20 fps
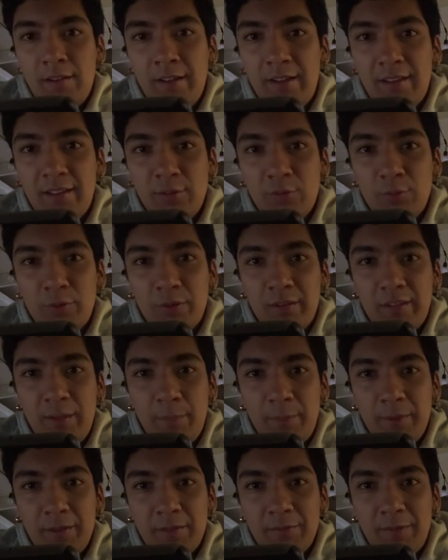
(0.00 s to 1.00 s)
I guess we're
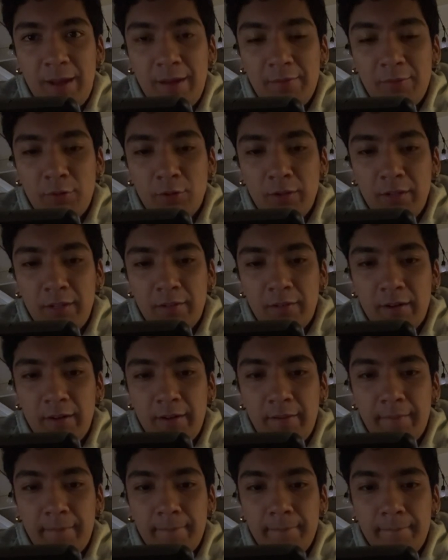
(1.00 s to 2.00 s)
keeping the vibe green,
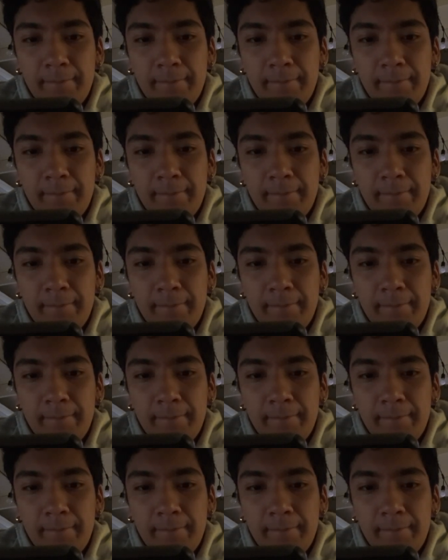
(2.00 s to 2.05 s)
right?